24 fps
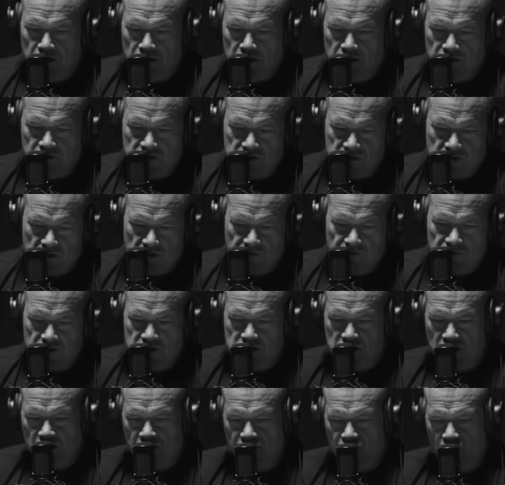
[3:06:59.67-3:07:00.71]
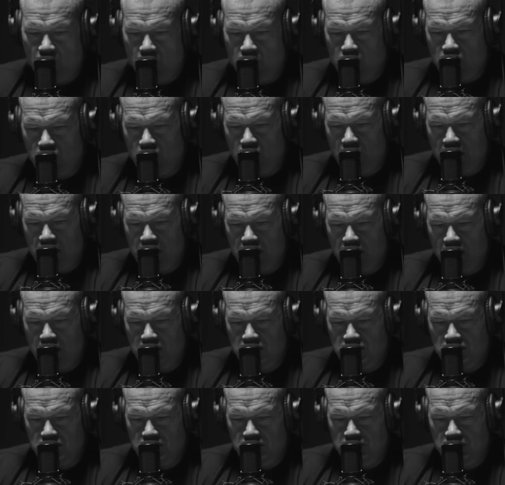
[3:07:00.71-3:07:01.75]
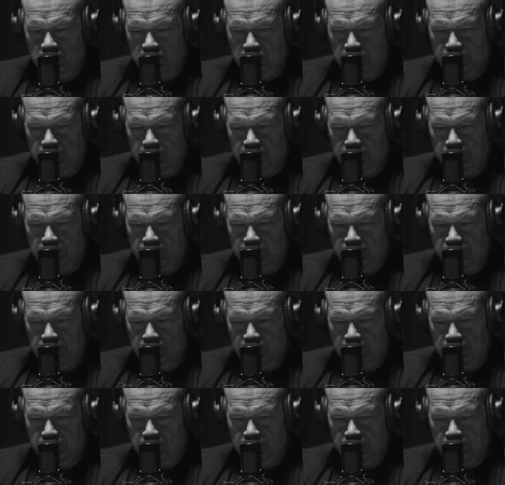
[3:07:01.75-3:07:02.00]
in the service of our great nation.